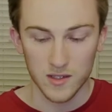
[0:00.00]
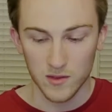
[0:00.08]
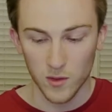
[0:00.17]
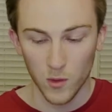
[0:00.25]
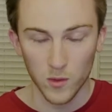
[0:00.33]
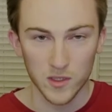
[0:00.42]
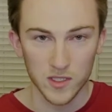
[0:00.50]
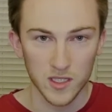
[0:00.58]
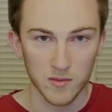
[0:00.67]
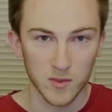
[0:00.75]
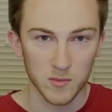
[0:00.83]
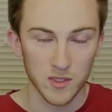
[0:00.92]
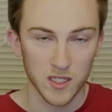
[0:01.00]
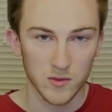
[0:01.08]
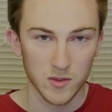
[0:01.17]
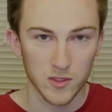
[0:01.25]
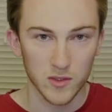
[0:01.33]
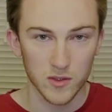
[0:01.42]
only can be played
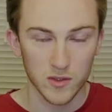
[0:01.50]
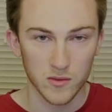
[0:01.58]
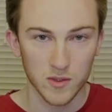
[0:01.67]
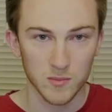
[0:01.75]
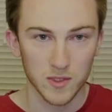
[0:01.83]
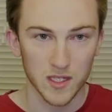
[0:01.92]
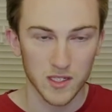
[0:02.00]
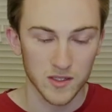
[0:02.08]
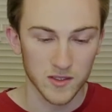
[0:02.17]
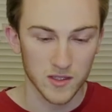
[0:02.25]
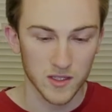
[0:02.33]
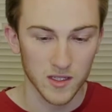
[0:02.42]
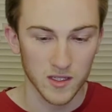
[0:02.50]
with 2 to 3 players,